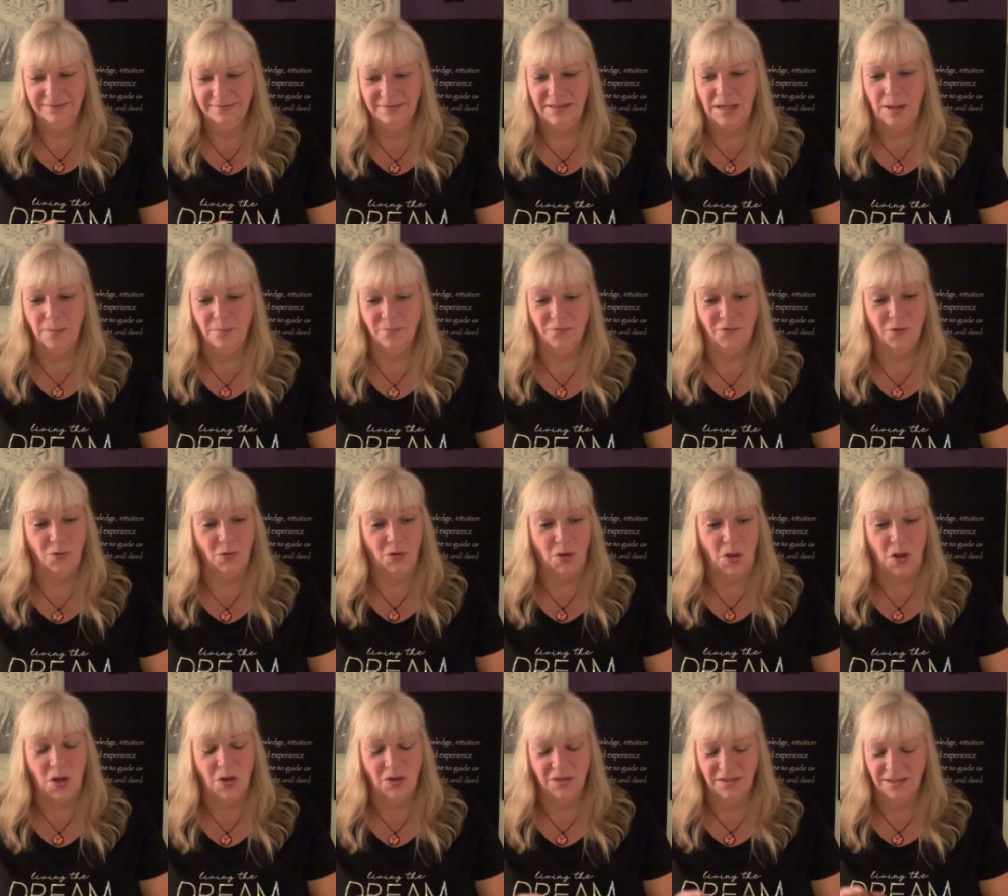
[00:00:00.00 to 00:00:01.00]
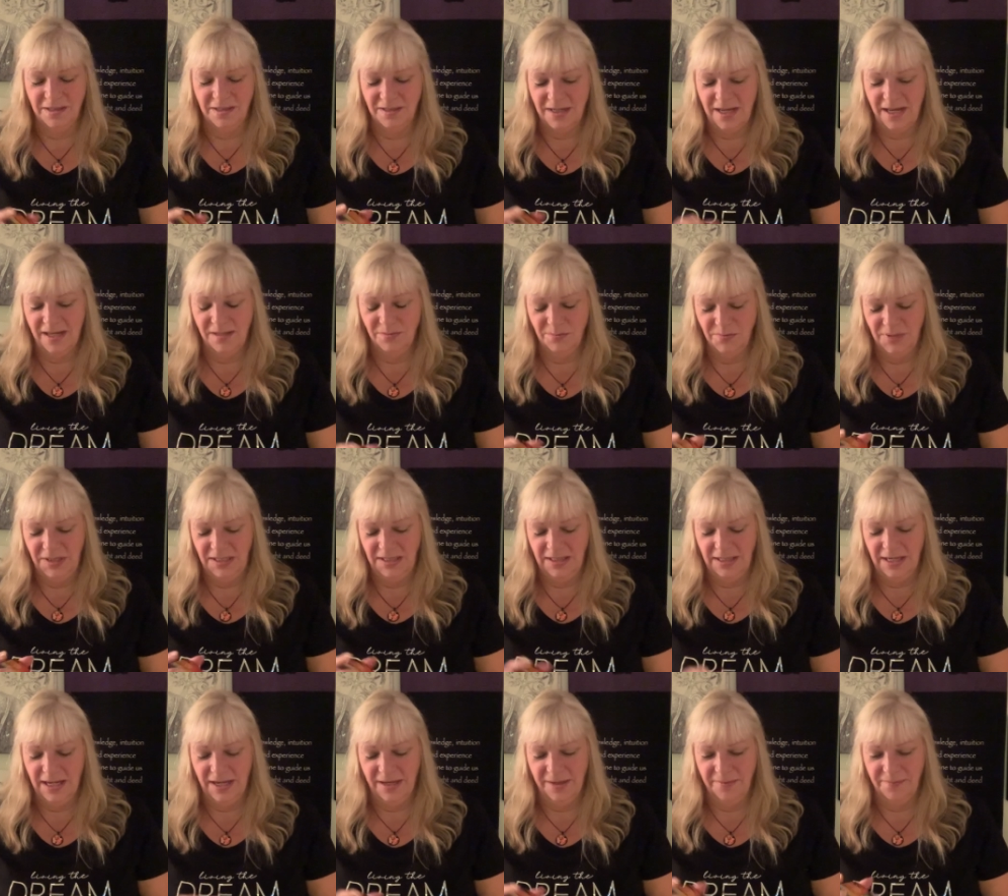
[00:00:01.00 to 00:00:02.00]
come full on and, and
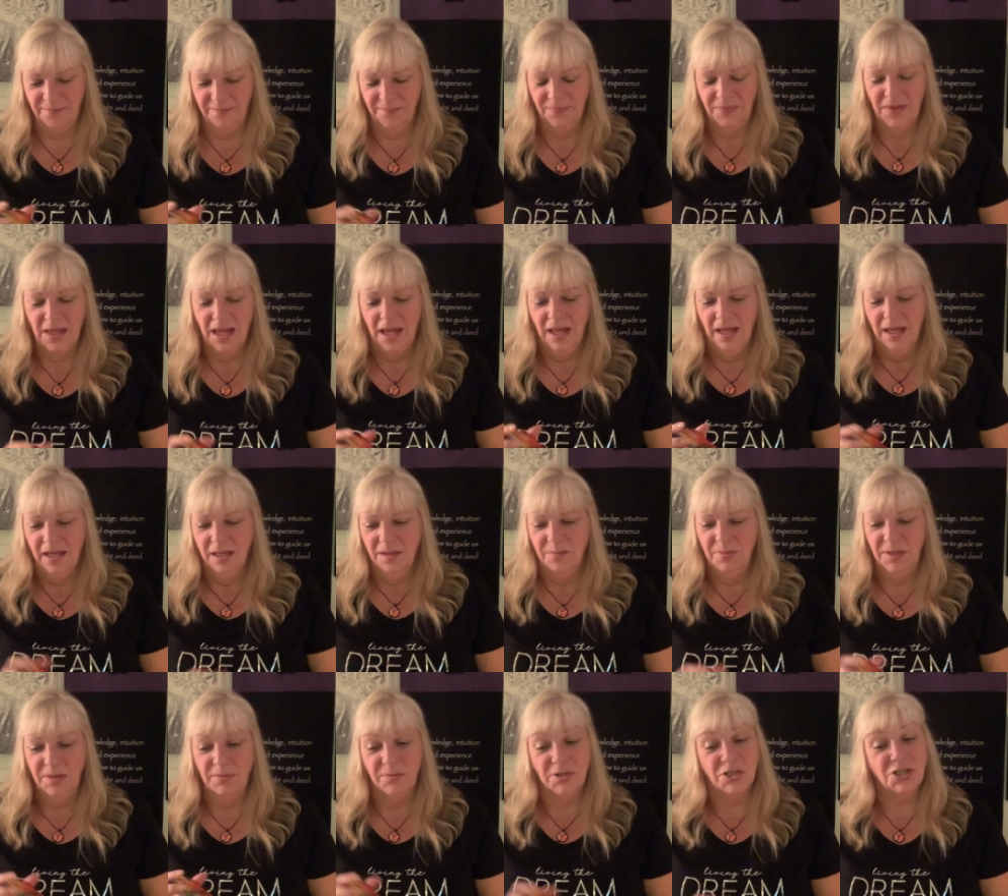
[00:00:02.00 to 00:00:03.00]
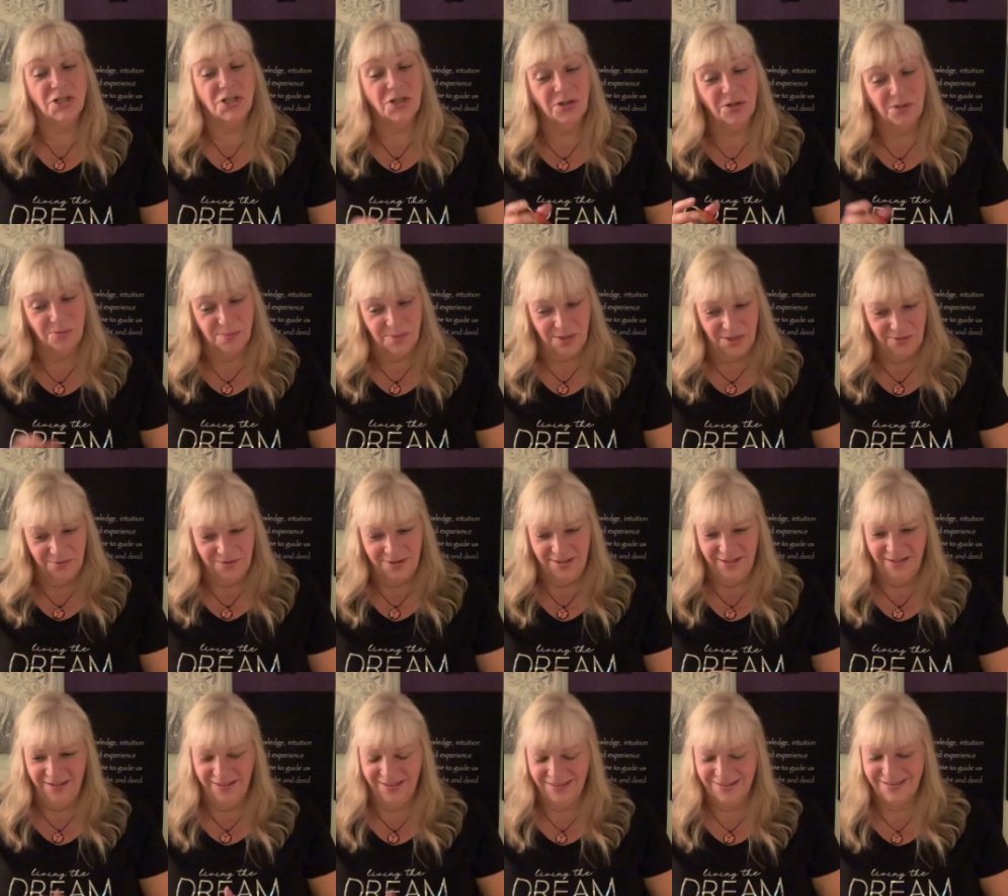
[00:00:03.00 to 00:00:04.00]
be, um, be mature about
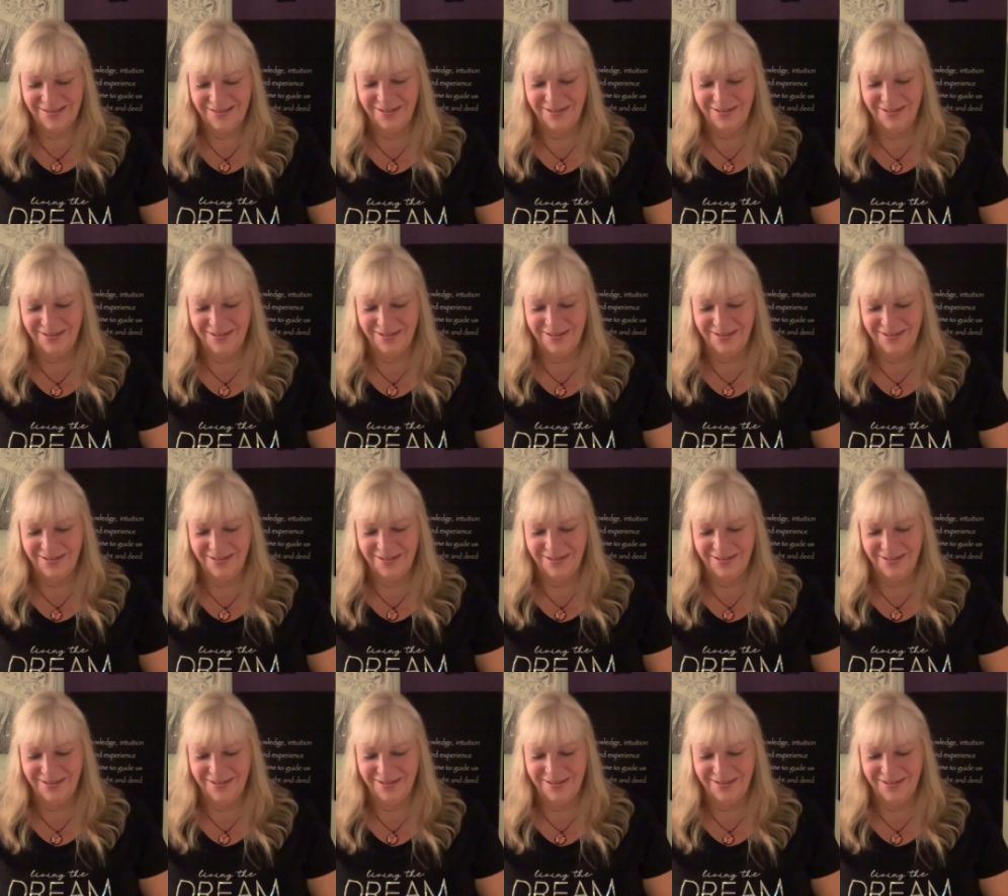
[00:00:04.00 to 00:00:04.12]
things.